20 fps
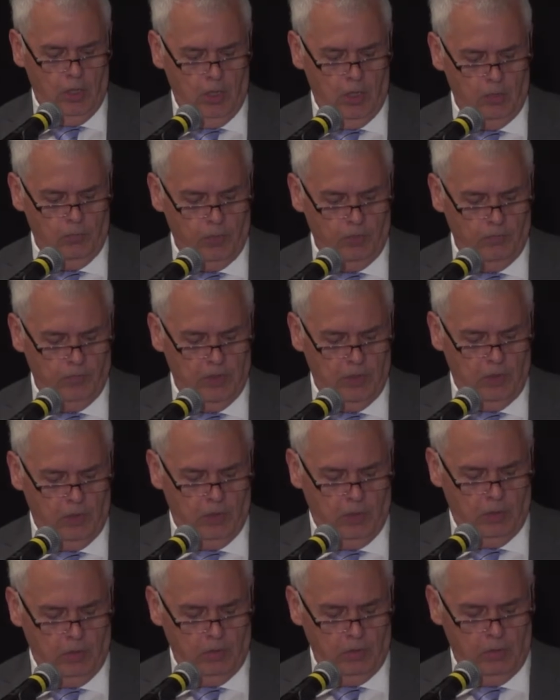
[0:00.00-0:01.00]

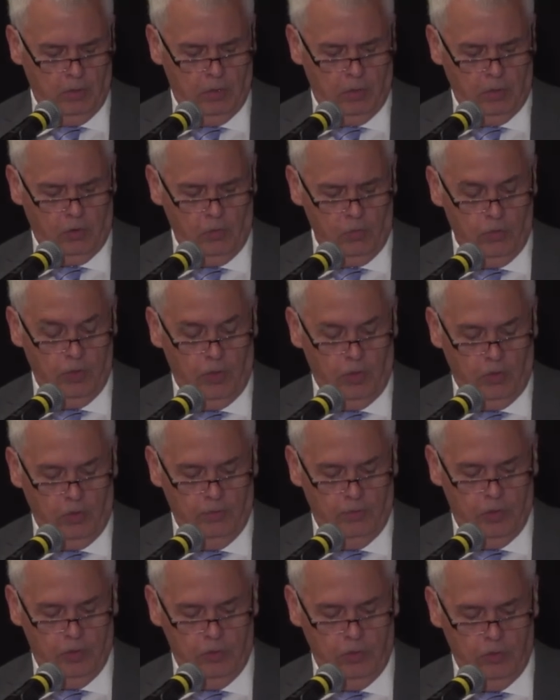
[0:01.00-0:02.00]
a career
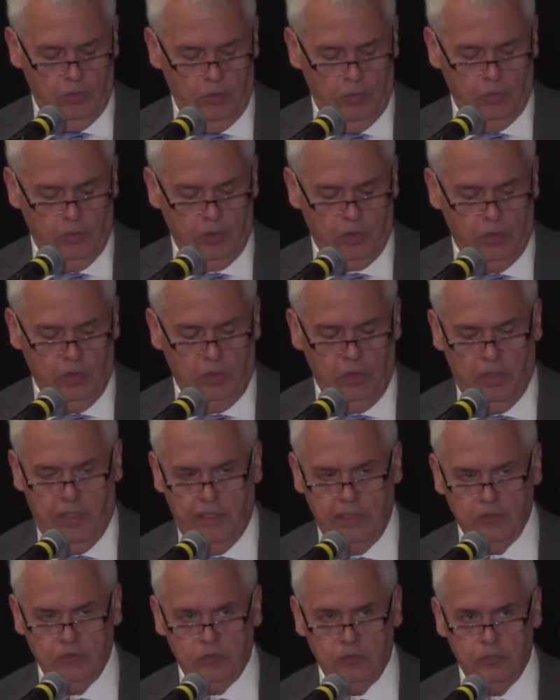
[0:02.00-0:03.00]
devoted to North
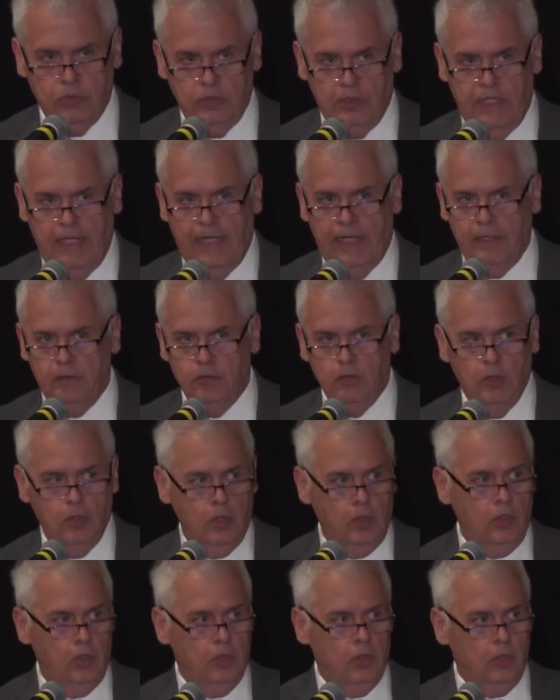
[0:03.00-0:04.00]
Carolina. So with that,
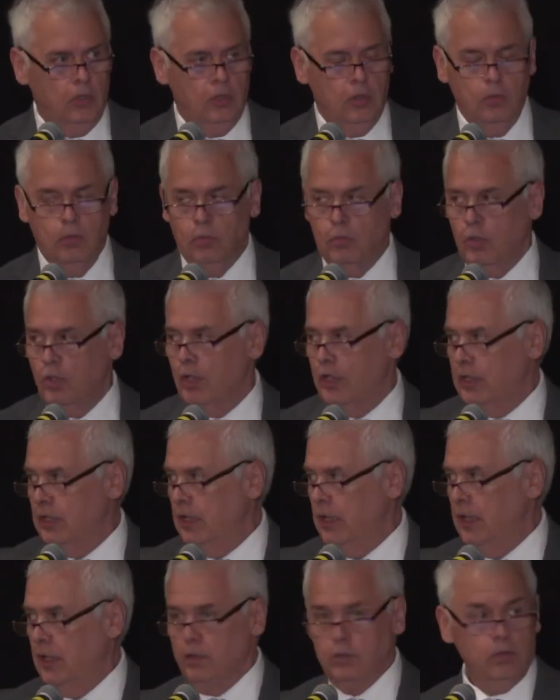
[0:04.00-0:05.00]
where are you,
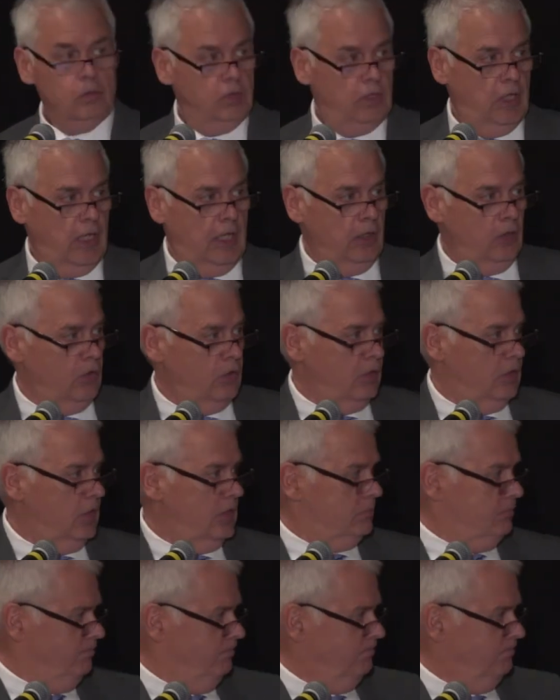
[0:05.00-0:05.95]
Dan? Dan Gerlach.